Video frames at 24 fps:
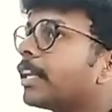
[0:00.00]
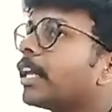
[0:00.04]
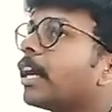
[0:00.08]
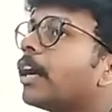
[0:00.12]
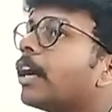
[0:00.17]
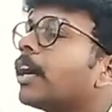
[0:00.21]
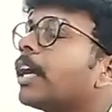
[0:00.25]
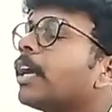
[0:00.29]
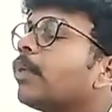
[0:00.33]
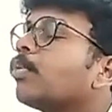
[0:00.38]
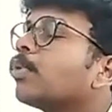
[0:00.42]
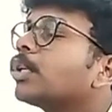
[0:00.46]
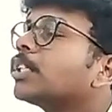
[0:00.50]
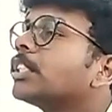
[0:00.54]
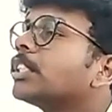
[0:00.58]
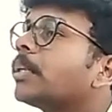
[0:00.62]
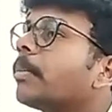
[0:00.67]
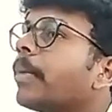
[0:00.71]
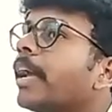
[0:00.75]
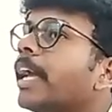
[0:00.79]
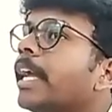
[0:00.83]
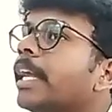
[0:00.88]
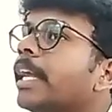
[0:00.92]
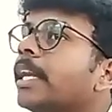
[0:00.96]
He was the
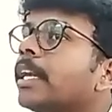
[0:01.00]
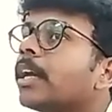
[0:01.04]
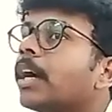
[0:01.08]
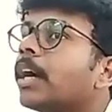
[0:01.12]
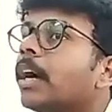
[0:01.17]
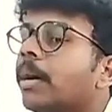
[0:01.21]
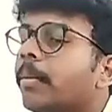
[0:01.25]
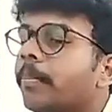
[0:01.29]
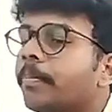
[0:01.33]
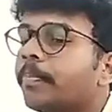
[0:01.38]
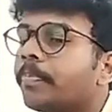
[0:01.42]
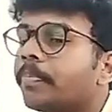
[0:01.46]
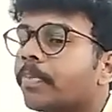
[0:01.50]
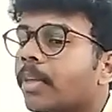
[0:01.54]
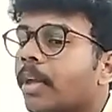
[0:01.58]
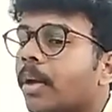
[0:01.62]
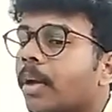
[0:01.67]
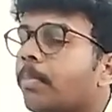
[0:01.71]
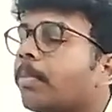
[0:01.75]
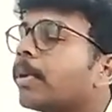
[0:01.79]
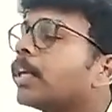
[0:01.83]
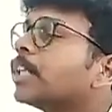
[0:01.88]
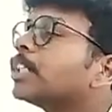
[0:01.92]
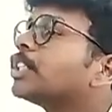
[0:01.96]
main
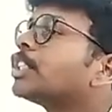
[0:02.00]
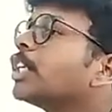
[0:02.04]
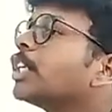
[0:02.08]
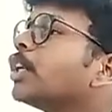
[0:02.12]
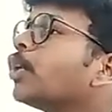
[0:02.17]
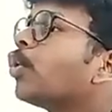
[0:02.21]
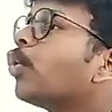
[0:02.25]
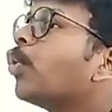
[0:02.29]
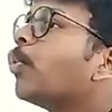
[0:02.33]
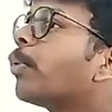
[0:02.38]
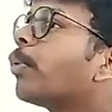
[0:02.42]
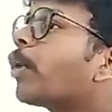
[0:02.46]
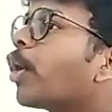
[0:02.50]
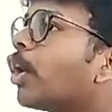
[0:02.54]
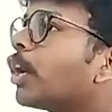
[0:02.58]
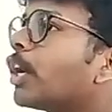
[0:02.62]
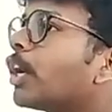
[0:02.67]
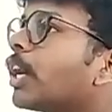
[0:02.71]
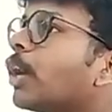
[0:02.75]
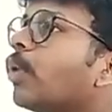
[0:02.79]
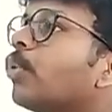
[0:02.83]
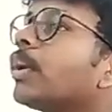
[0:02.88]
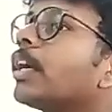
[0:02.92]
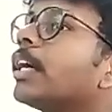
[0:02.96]
person who brought
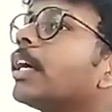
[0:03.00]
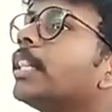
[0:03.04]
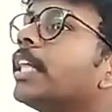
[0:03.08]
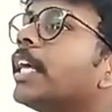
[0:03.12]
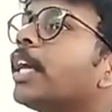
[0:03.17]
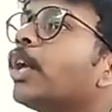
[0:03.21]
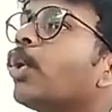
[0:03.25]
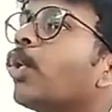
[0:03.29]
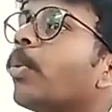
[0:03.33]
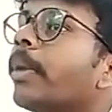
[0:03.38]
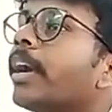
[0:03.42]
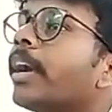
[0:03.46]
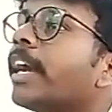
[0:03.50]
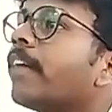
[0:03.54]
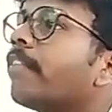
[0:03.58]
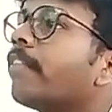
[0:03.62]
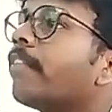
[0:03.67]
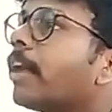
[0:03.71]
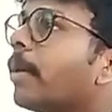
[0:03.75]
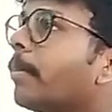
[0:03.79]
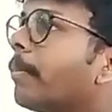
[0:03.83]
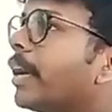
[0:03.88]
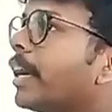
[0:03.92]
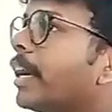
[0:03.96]
out the Human
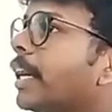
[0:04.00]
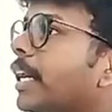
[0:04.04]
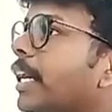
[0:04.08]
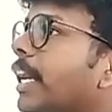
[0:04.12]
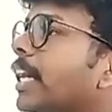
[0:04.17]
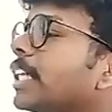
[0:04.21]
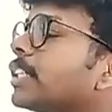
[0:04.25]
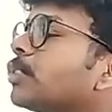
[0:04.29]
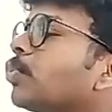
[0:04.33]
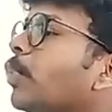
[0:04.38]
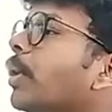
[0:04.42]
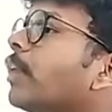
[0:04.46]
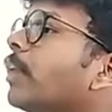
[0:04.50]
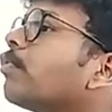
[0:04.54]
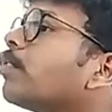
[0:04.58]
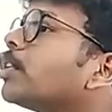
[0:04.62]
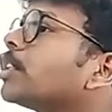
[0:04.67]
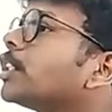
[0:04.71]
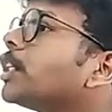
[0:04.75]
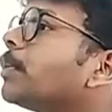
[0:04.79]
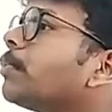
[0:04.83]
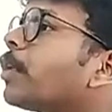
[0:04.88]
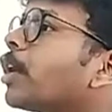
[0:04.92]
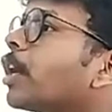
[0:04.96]
Development Index. When was
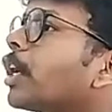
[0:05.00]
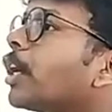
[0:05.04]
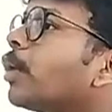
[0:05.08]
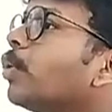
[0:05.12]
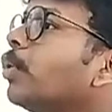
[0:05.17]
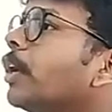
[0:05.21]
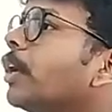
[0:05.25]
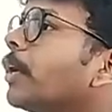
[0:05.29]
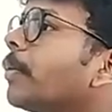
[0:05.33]
it brought out?